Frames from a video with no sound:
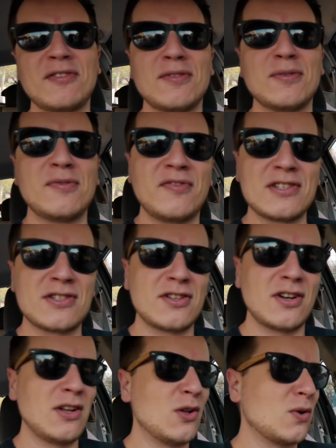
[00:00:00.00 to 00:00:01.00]
to visit
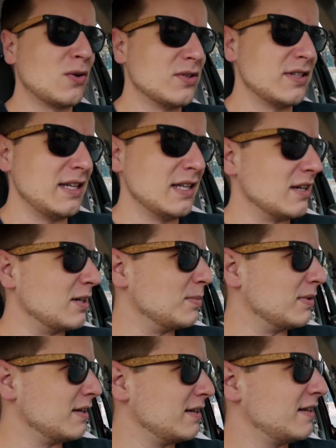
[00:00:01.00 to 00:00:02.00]
our local dealer,
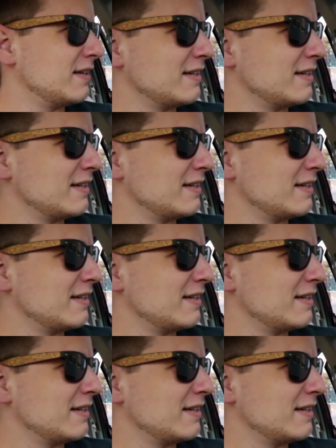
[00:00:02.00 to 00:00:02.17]
but